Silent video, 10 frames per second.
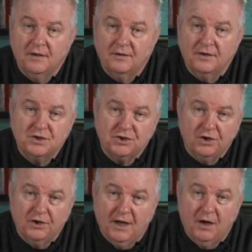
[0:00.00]
this
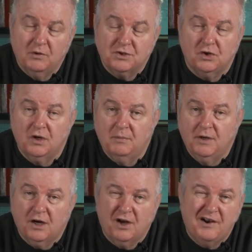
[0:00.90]
year now is going to be
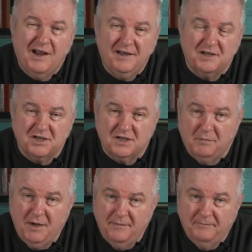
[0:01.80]
a cracking
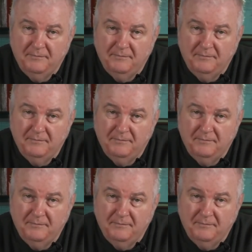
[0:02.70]
summer.